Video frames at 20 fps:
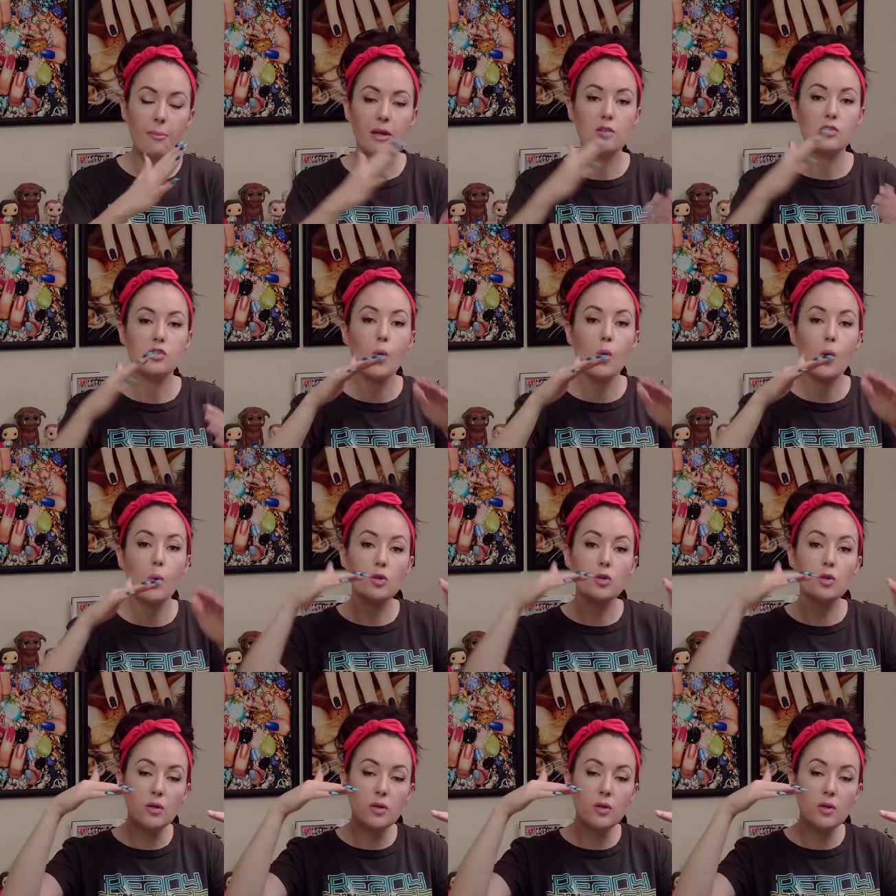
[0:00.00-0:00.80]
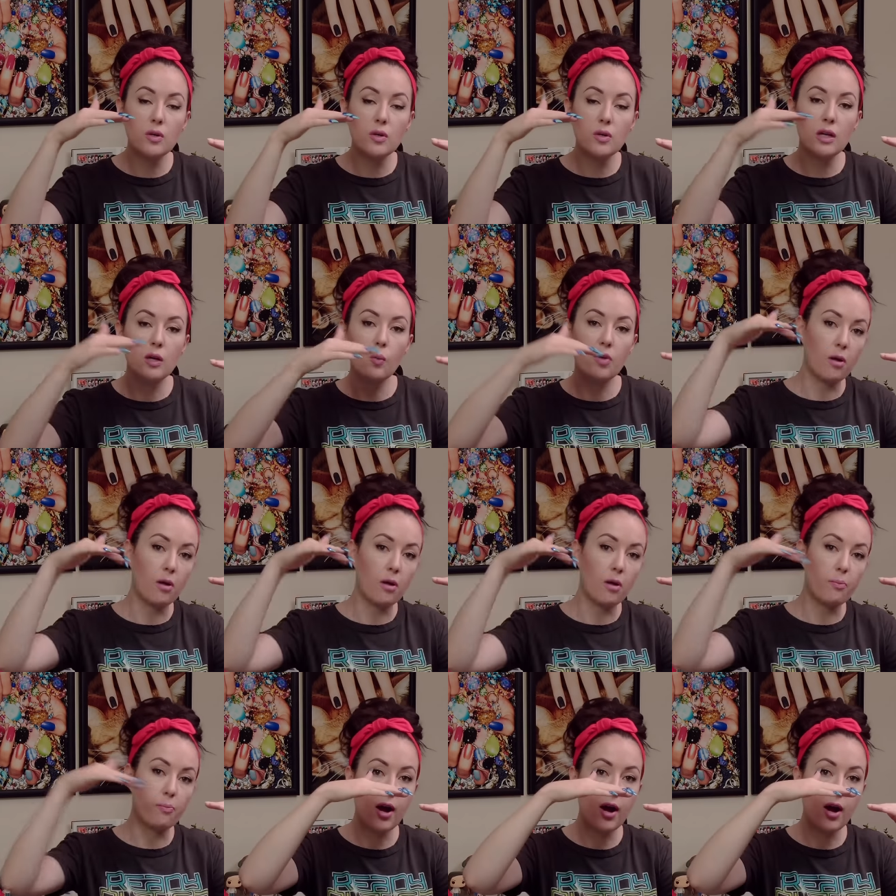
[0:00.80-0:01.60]
And so what we're doing with our
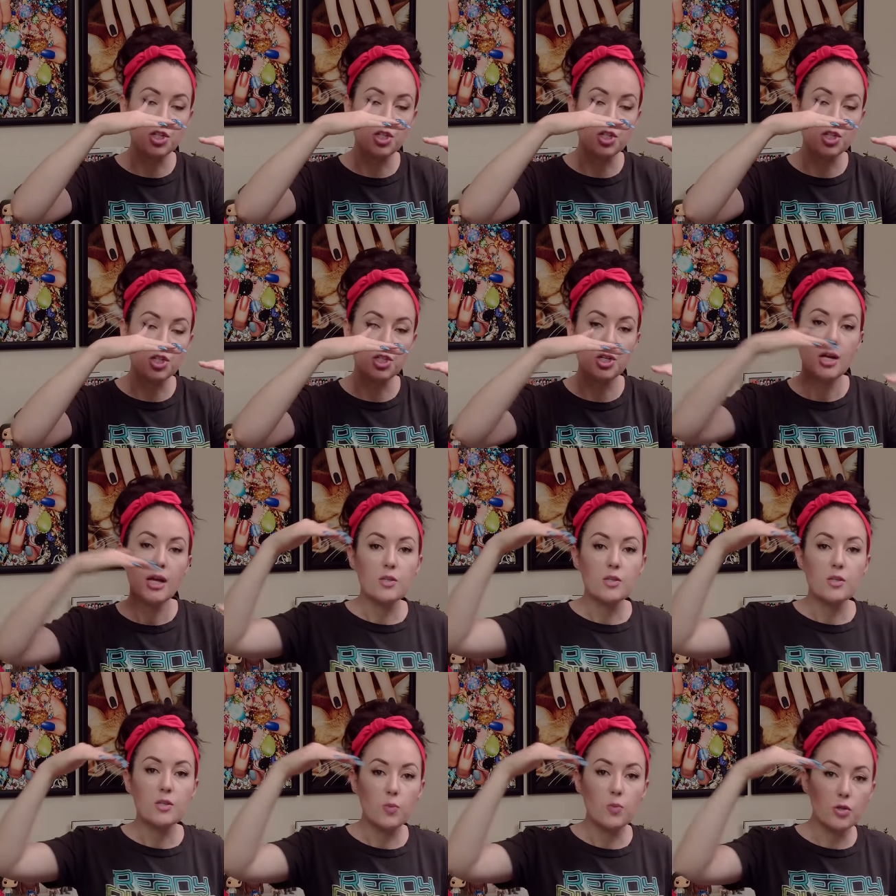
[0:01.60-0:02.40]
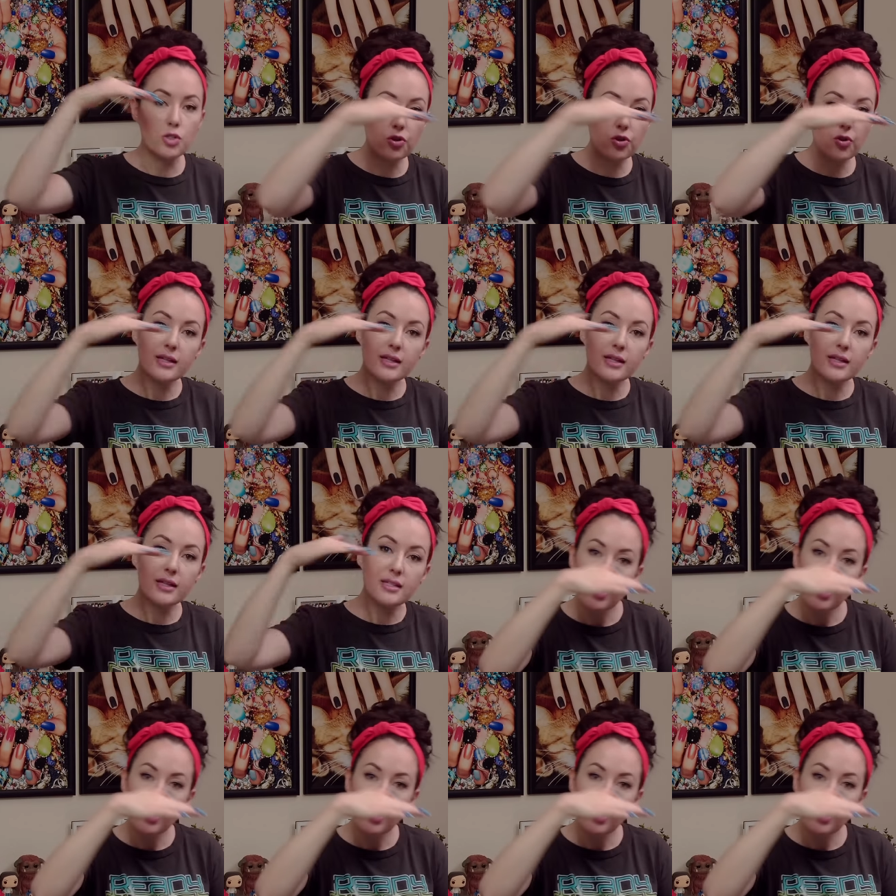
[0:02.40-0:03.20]
brush is we're trying to
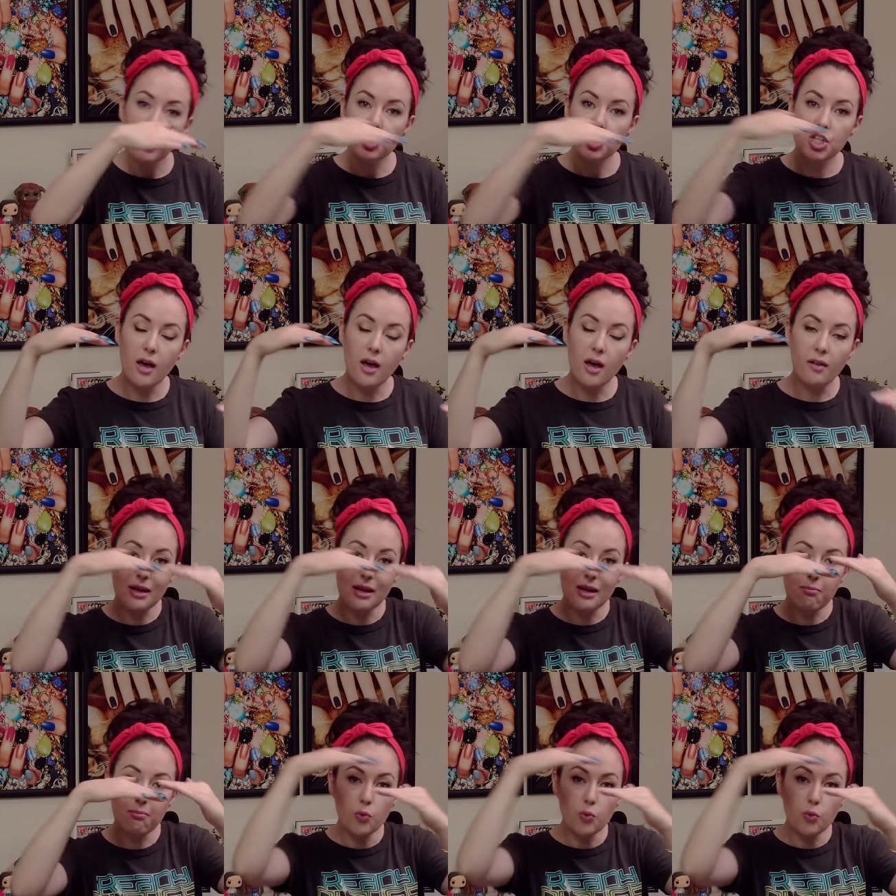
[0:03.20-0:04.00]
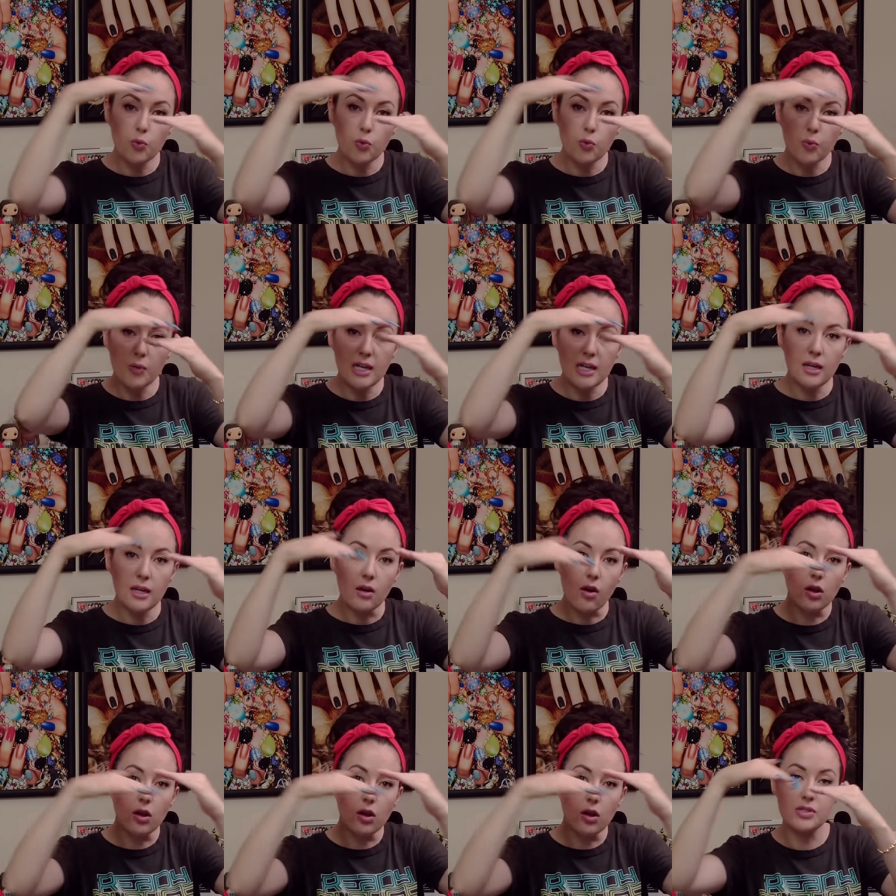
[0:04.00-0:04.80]
get that gel in between
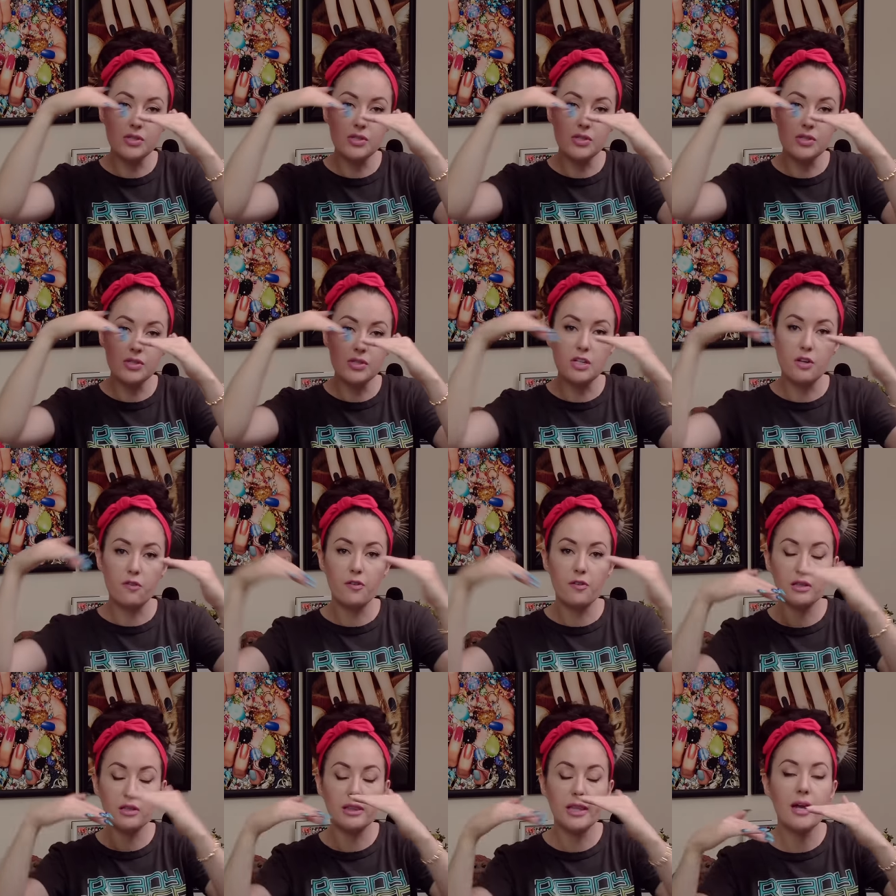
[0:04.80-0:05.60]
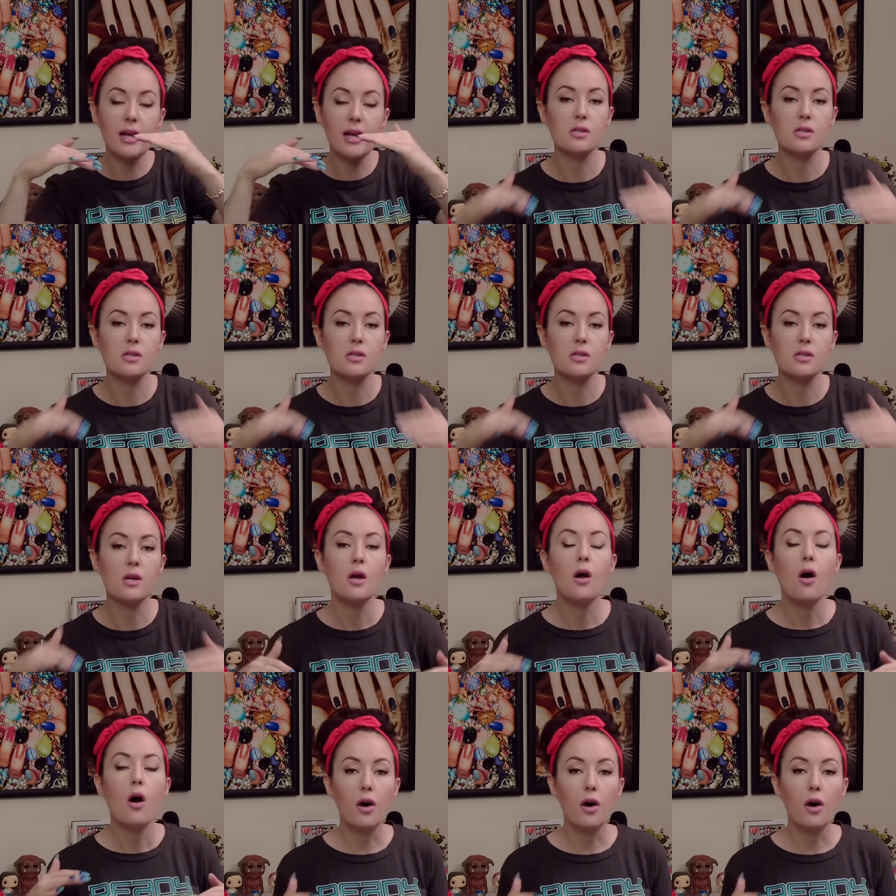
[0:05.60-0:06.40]
all of those different layers
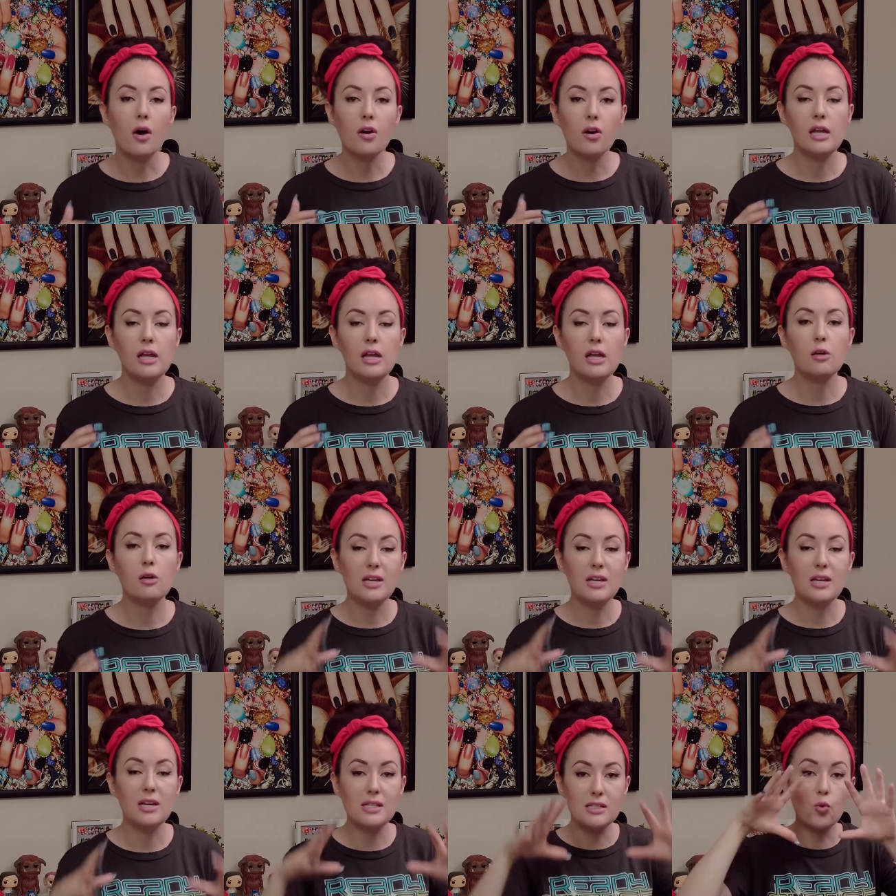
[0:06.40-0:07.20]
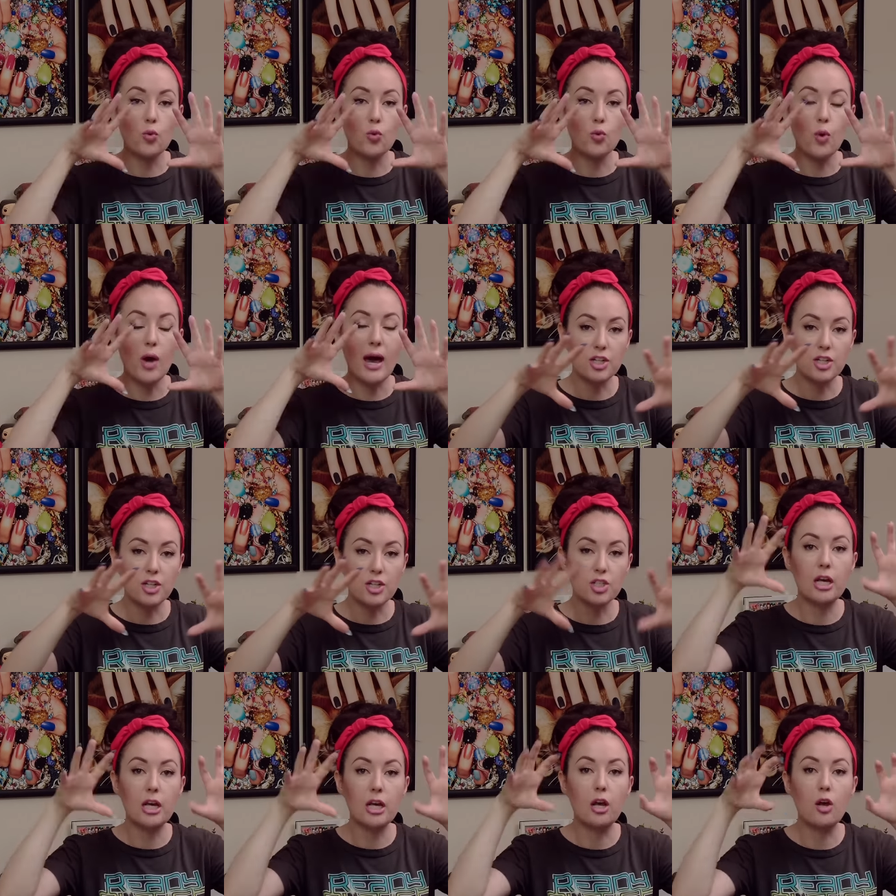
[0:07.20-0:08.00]
on our nail plate to
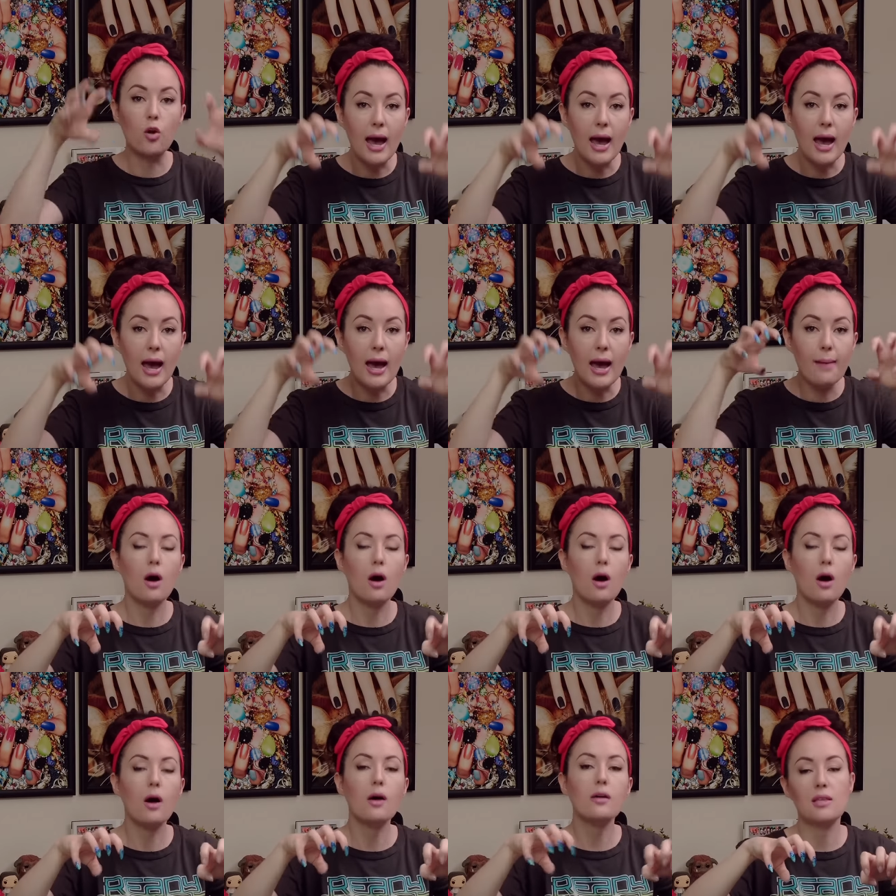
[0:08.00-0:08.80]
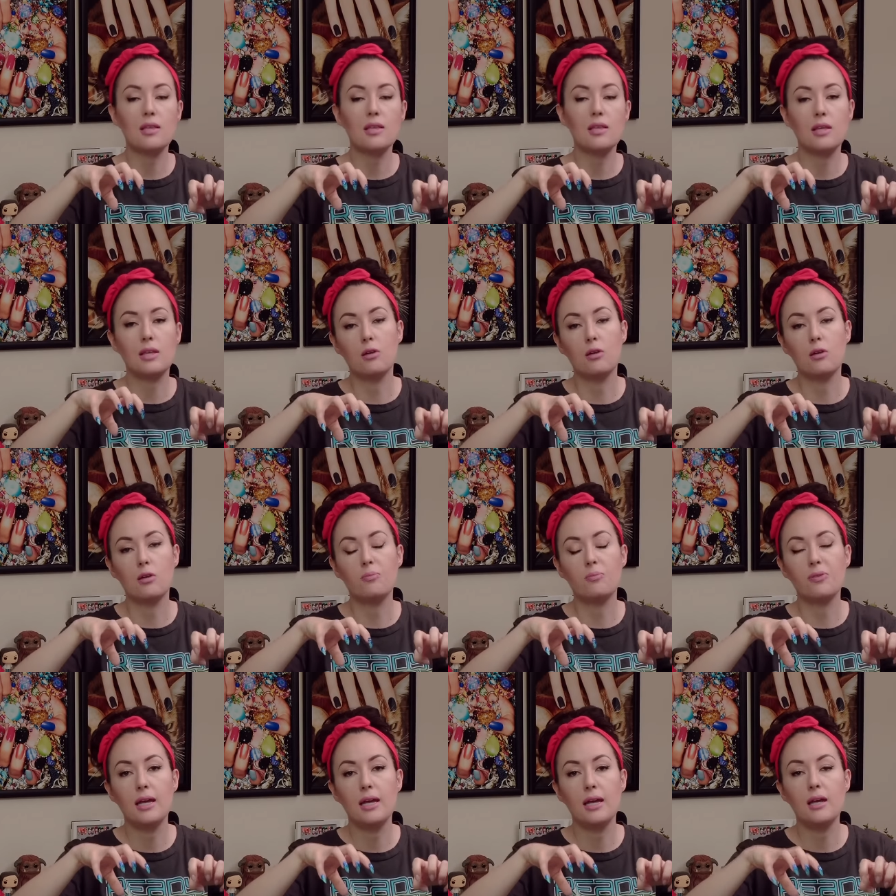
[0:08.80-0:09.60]
actually grab onto the nail
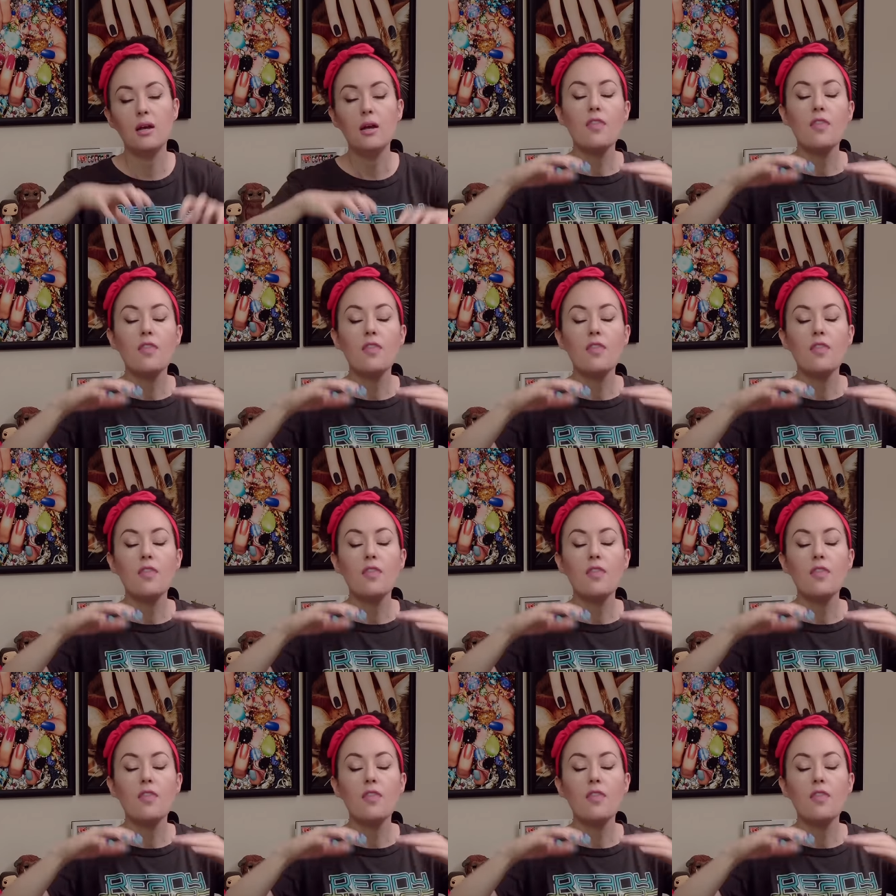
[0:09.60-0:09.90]
plate.